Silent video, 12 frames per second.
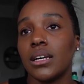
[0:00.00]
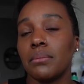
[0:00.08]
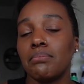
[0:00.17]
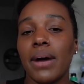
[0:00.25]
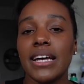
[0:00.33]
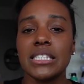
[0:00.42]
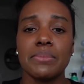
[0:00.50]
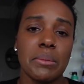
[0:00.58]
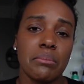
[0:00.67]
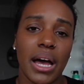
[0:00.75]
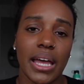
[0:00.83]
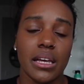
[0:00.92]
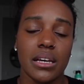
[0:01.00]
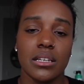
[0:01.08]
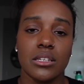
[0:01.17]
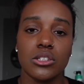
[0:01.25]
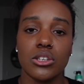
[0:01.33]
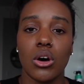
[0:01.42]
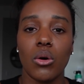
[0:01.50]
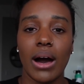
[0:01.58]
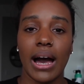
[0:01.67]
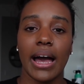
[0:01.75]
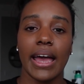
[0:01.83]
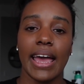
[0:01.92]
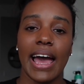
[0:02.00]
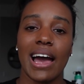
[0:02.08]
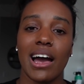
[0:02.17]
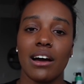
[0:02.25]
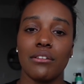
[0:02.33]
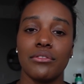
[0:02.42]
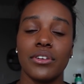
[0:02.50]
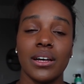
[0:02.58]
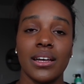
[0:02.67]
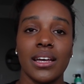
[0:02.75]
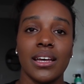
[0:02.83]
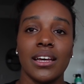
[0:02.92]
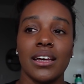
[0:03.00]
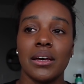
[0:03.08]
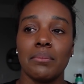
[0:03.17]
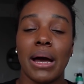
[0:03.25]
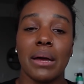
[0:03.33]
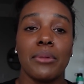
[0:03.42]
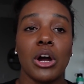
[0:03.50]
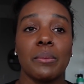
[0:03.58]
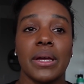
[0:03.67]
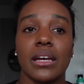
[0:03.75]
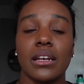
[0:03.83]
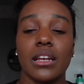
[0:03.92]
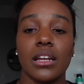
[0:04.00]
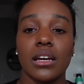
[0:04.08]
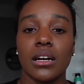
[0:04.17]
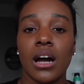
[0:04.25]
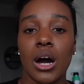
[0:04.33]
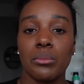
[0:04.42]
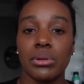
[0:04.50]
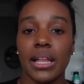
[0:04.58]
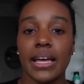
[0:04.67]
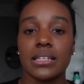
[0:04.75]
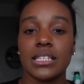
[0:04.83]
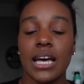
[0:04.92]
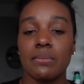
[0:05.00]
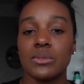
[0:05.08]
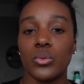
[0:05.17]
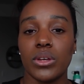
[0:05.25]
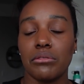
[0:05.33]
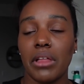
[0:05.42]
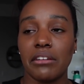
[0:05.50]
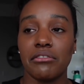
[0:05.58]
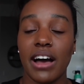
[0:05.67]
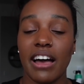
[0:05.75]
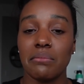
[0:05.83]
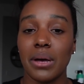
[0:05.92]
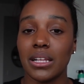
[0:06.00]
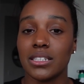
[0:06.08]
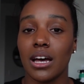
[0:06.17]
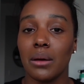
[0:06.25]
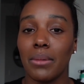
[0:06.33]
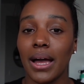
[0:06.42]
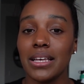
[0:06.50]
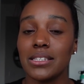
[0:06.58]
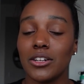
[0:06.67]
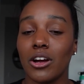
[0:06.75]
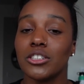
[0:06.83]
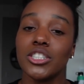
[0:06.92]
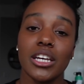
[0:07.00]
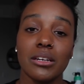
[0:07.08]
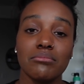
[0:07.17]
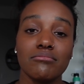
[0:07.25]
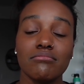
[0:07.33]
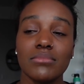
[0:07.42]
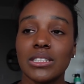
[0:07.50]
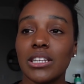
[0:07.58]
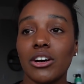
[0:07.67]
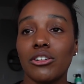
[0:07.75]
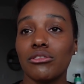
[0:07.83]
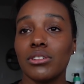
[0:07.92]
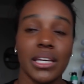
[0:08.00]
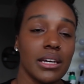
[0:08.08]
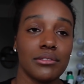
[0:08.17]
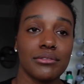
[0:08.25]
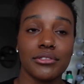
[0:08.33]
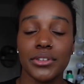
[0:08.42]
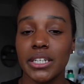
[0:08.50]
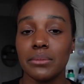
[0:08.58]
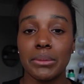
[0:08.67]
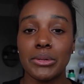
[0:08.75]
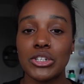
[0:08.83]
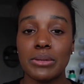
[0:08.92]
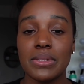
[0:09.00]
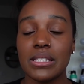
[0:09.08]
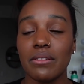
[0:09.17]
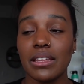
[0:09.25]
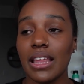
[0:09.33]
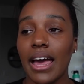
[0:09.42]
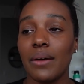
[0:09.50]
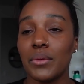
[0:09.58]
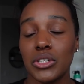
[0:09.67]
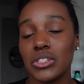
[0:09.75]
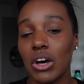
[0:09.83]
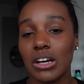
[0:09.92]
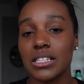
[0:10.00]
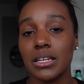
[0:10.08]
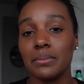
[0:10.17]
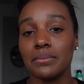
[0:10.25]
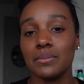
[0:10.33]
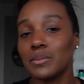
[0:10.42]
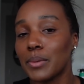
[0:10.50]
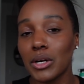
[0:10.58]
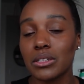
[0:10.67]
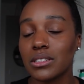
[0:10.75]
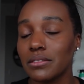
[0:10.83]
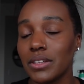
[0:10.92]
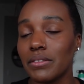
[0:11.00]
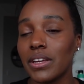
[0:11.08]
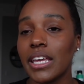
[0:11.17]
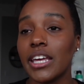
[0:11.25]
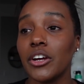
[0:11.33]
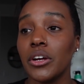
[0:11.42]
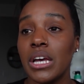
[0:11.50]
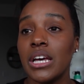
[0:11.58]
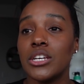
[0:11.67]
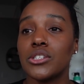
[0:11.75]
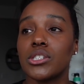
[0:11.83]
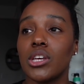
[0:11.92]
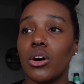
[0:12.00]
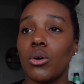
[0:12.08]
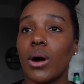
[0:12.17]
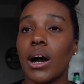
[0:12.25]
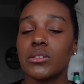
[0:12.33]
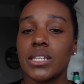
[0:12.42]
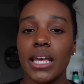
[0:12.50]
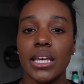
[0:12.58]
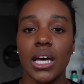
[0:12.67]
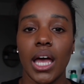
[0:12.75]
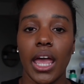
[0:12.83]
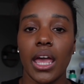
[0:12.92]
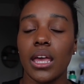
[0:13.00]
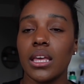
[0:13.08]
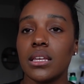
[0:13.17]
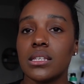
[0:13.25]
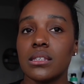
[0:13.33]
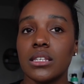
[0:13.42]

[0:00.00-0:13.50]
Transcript: my spin bike. So I have my apartment complex comes with like 5 Peloton bikes in our gym, so we get free membership and stuff like that, which is awesome. Perks of living here. So I'll take a